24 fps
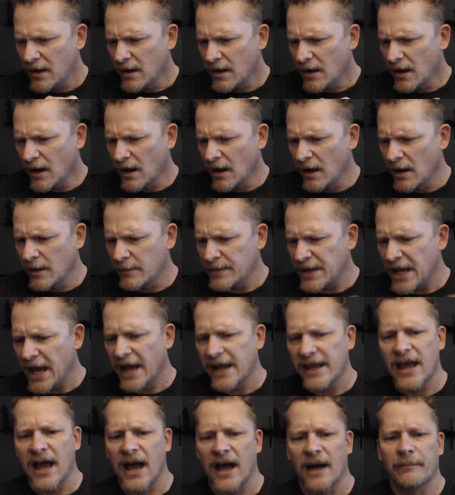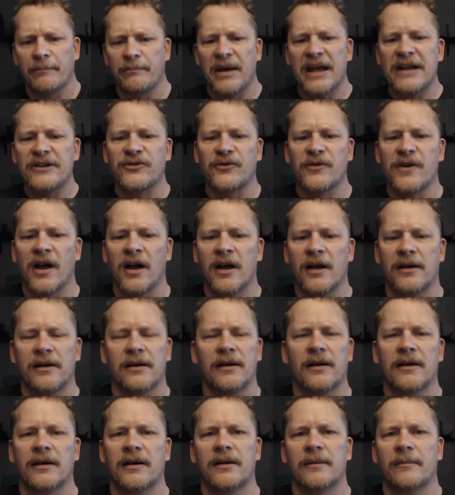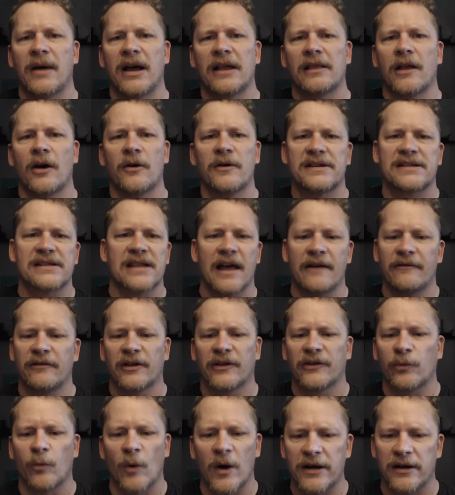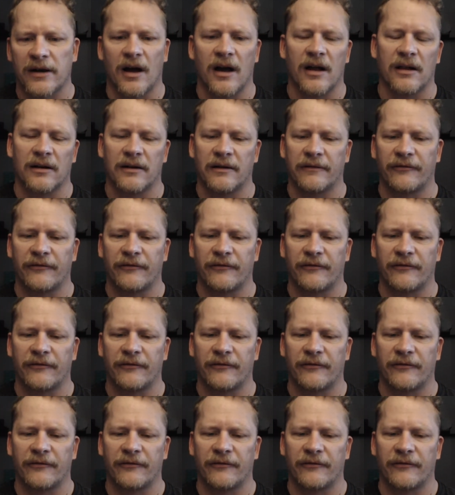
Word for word: Um, yeah, yeah. Patreon, uh, my lowest level is $1.